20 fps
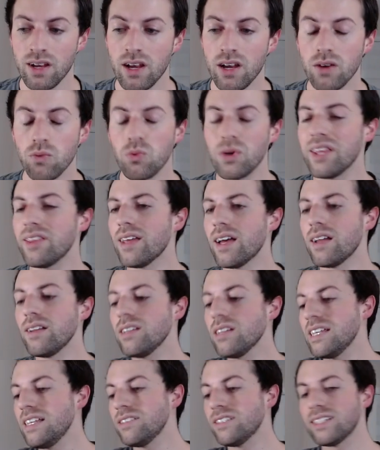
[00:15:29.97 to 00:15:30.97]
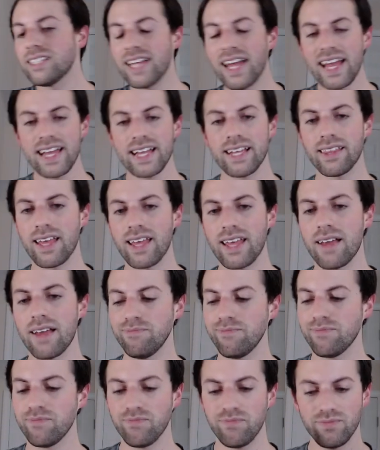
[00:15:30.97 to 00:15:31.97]
We then need to take
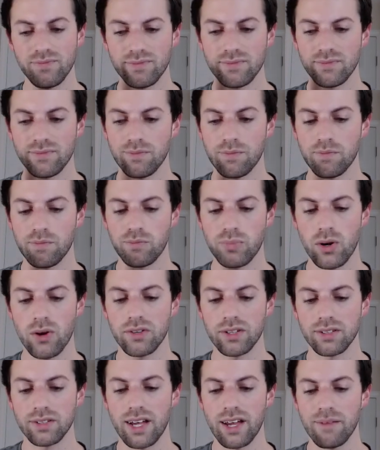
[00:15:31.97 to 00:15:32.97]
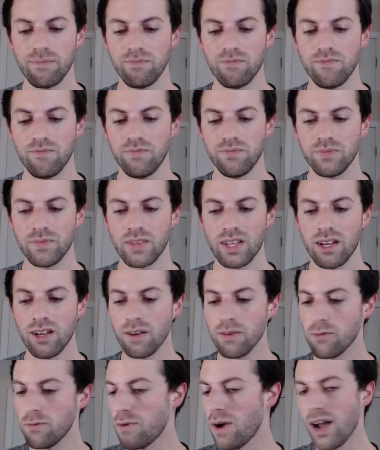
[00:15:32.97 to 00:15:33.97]
that prototype,
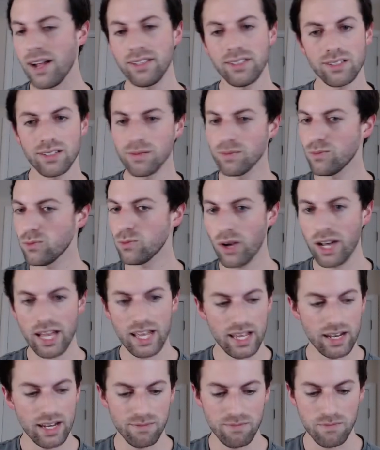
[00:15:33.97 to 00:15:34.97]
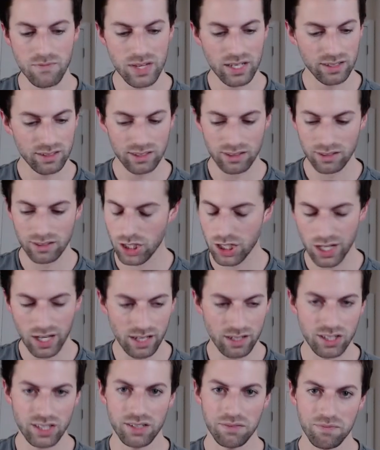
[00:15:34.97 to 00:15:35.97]
find some way to mix or
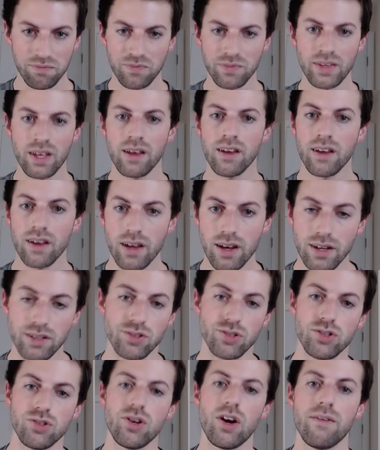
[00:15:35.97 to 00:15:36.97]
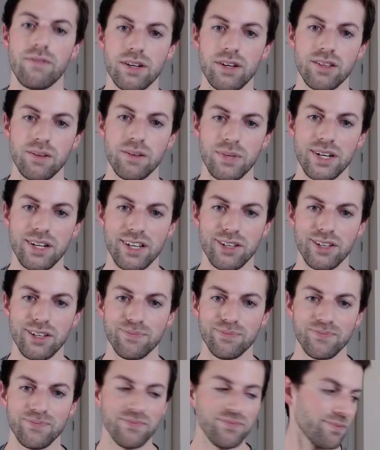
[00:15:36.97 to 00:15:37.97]
change it, and shove it in the PDU.
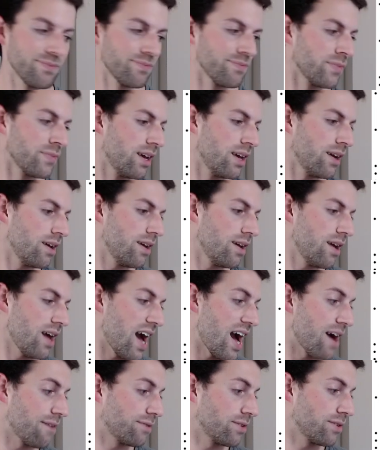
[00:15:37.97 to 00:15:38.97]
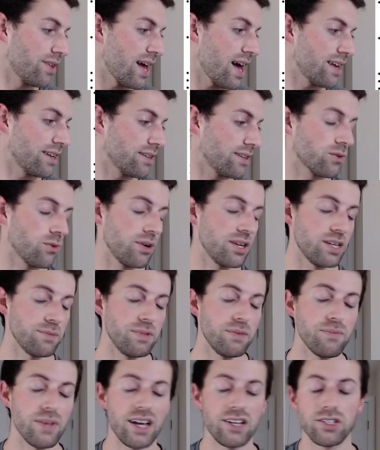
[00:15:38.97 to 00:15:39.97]
After that, it's going to be
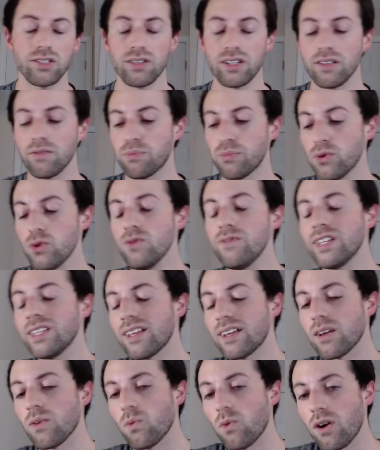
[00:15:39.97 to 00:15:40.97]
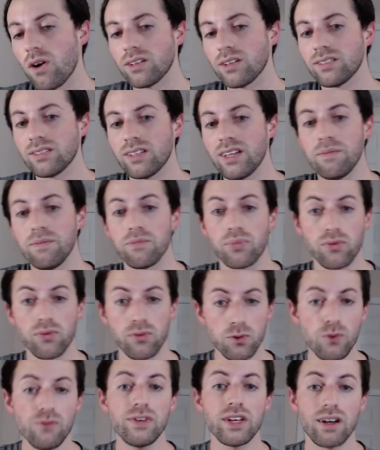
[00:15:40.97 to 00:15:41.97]
measuring, proving that it works,
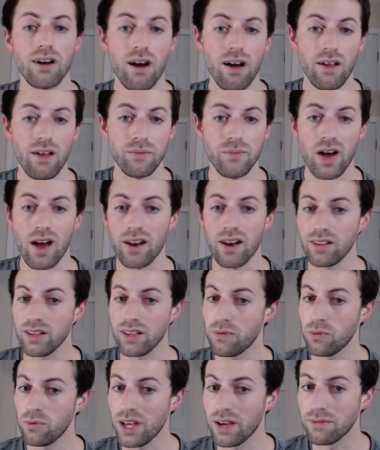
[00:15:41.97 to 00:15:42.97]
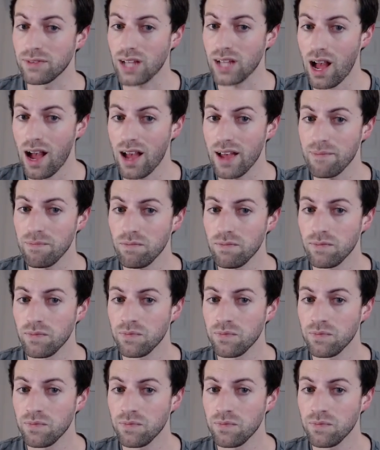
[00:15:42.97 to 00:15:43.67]
improving on the model if we have time,